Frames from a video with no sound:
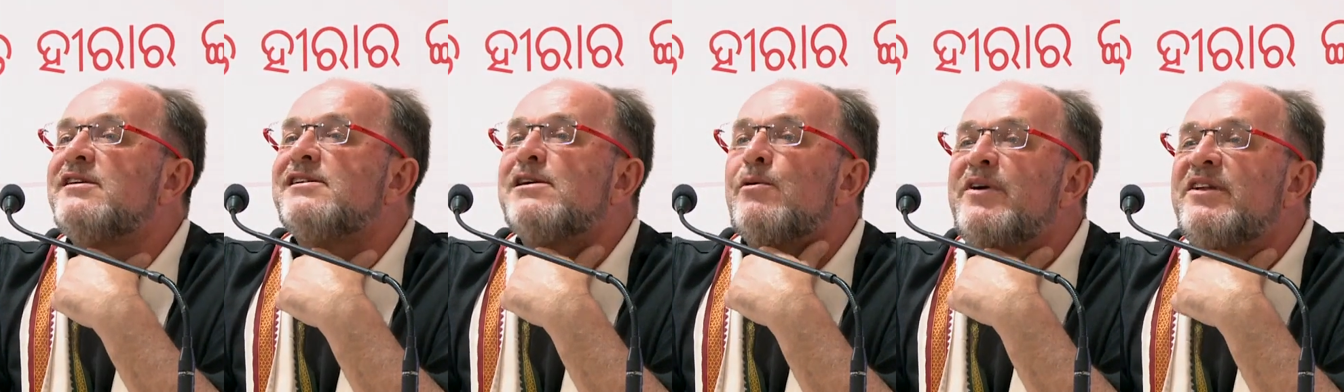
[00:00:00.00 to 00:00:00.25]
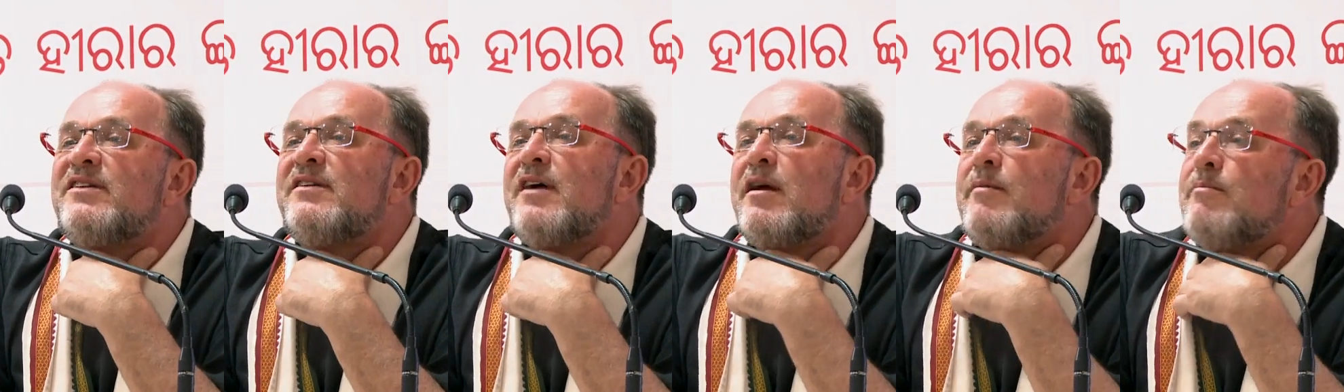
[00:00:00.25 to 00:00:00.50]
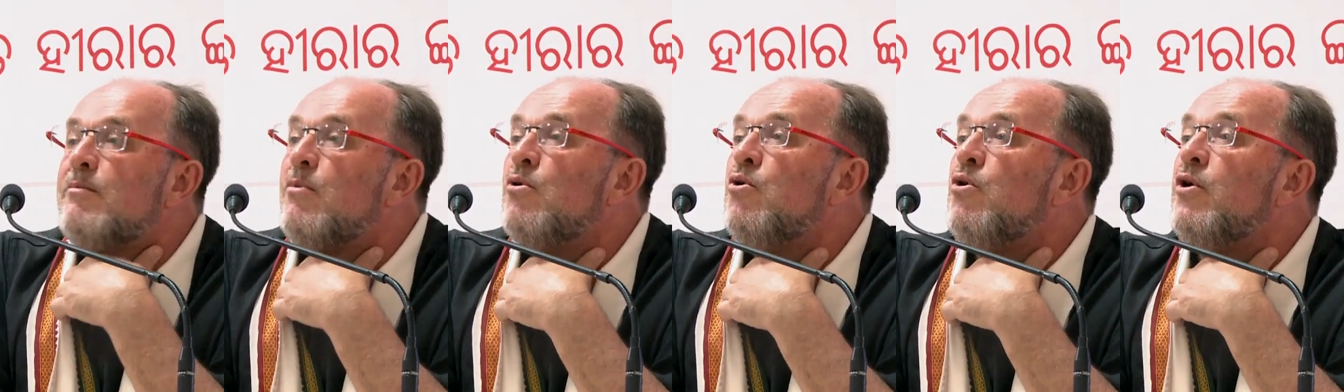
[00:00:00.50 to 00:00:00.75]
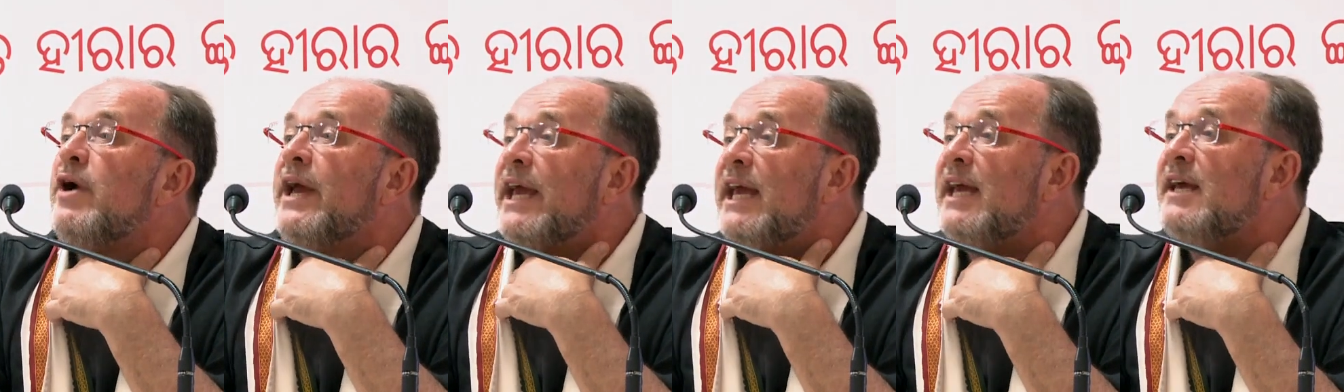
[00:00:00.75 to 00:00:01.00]
shall we say,
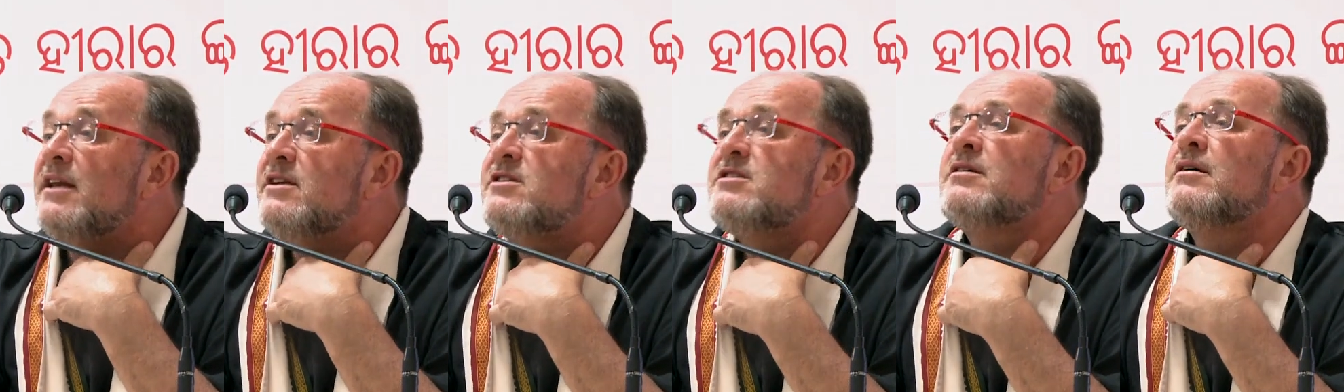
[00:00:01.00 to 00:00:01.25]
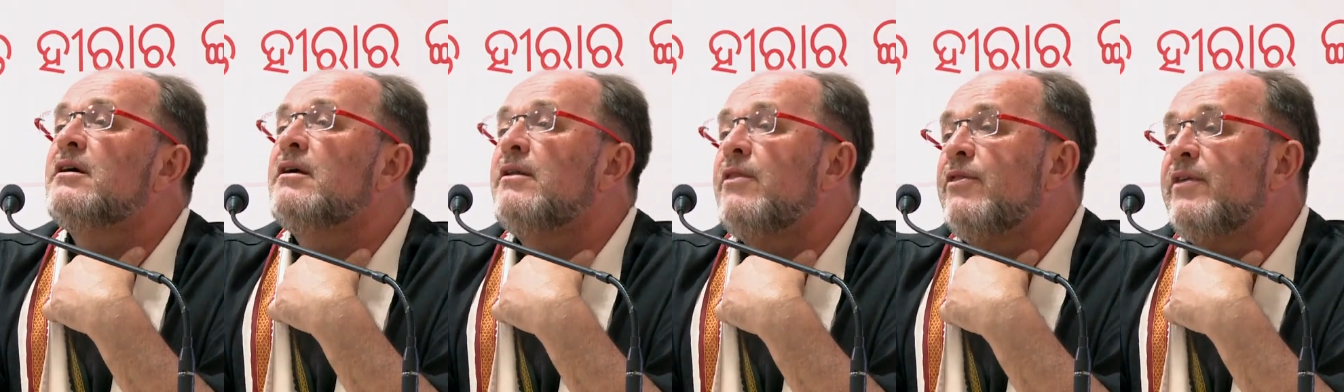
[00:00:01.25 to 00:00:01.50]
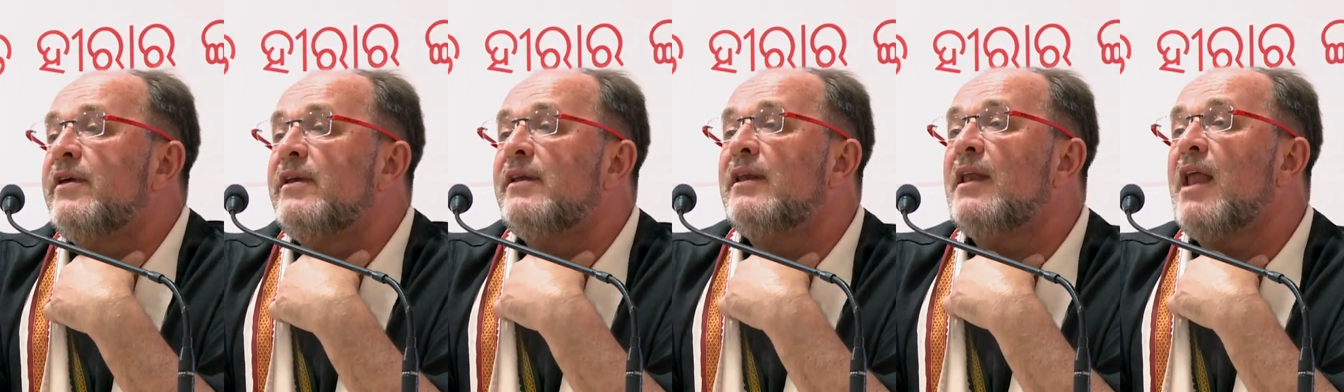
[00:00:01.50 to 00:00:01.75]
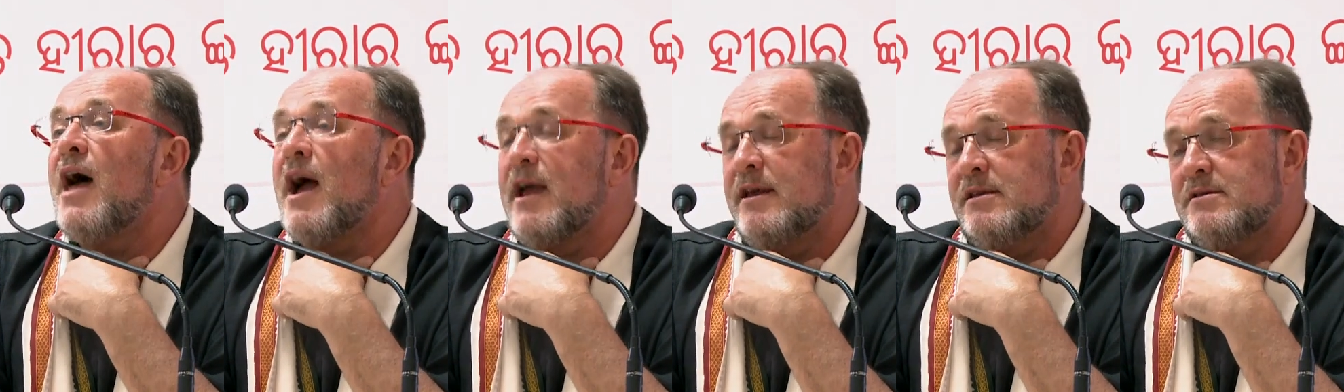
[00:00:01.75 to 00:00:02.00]
more heat than
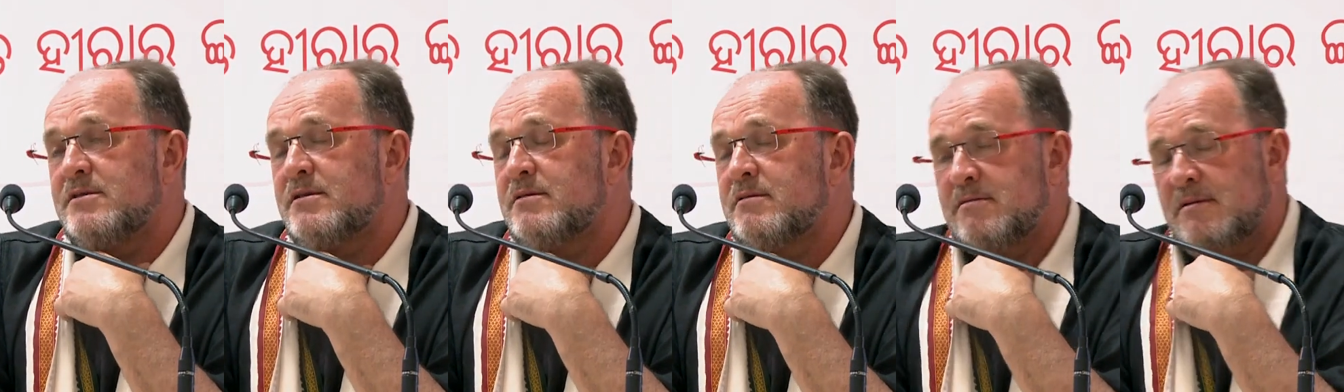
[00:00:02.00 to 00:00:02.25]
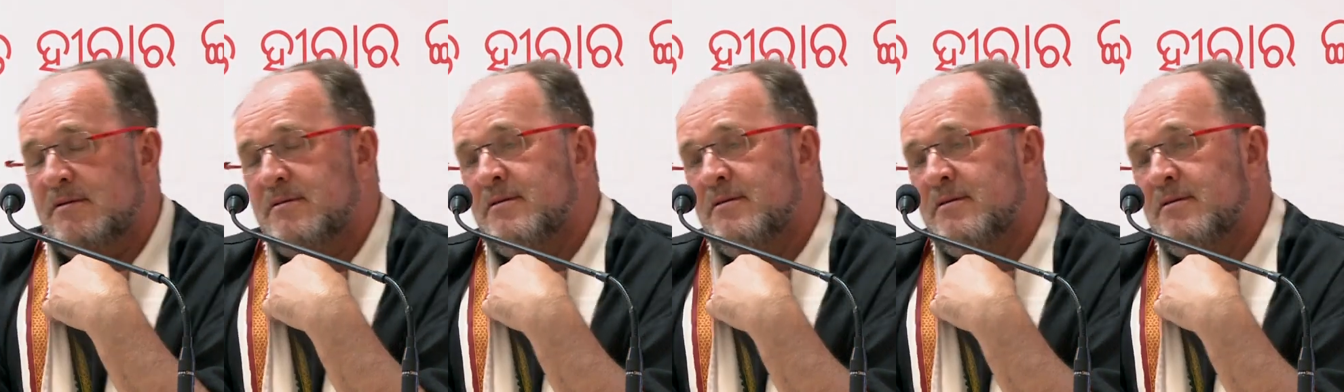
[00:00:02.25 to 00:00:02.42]
light.